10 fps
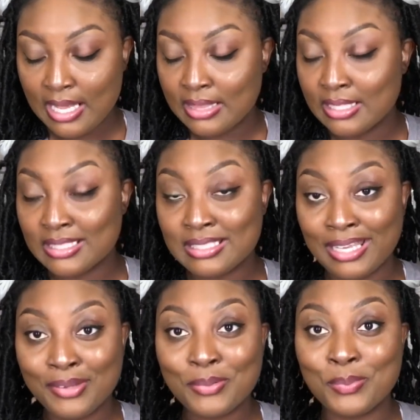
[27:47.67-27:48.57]
the
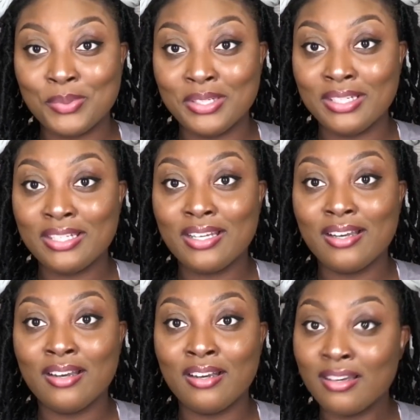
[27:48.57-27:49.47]
sandalwood
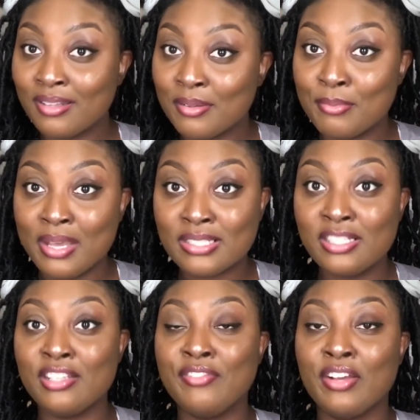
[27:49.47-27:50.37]
uh, makes
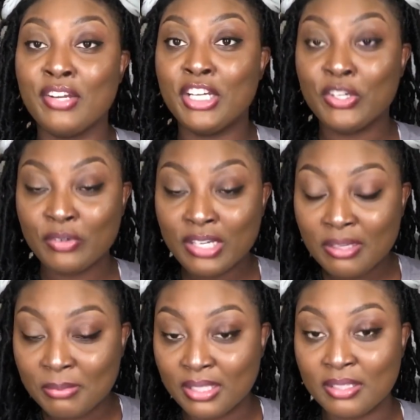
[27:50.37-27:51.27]
it very
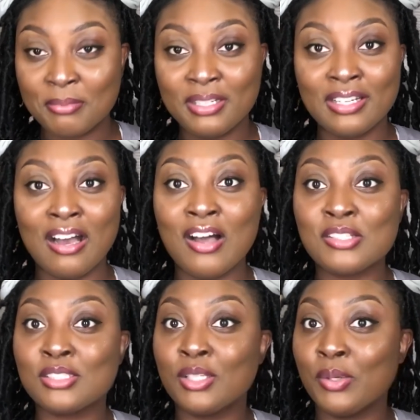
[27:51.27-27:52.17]
creamy but
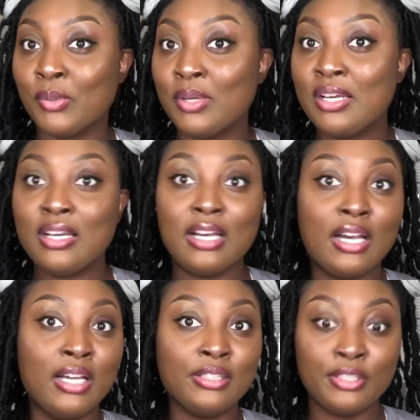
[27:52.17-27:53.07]
also
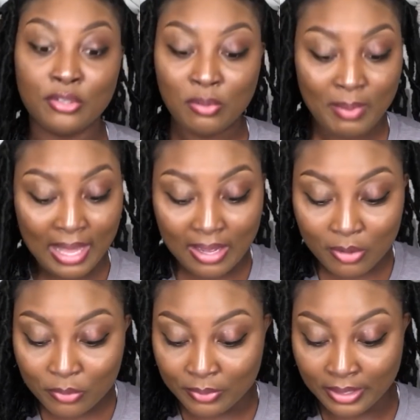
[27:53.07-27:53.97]
a little
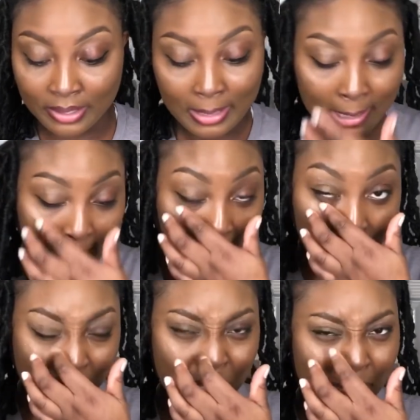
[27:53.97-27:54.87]
powdery I
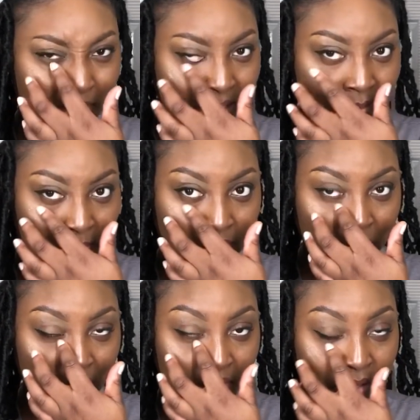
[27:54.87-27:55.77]
don't really smell
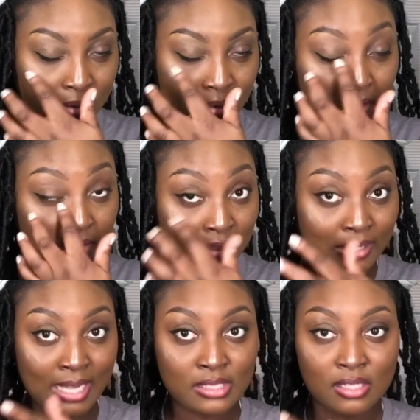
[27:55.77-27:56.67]
the, the
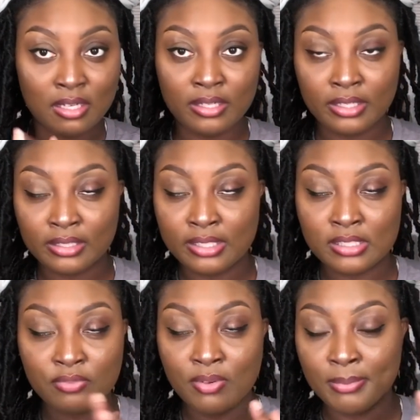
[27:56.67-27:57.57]

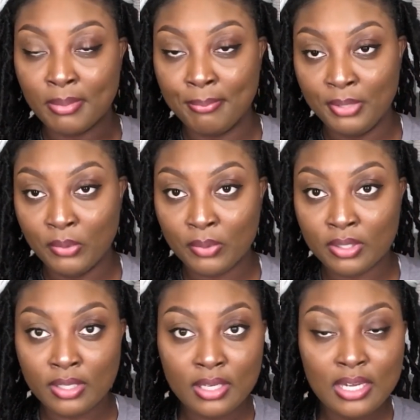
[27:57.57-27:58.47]
lactonicness from the
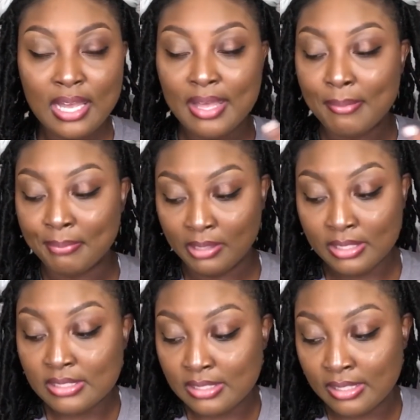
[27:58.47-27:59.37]
milk, but
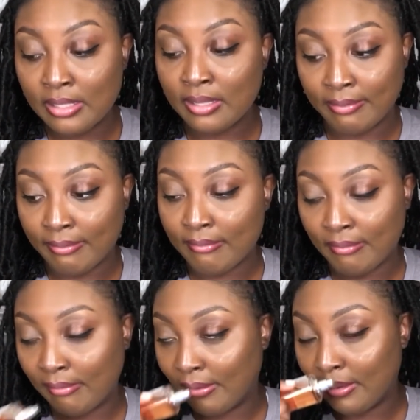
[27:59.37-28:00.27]
it's in there
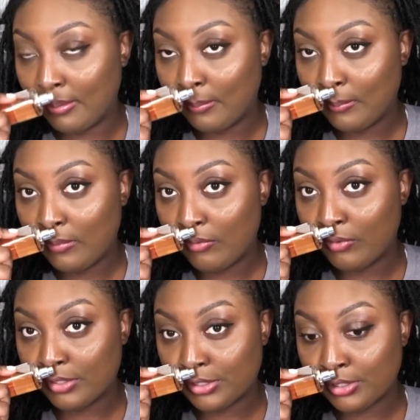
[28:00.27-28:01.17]

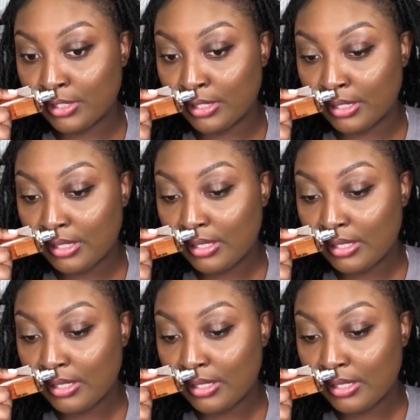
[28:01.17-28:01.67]
for sure.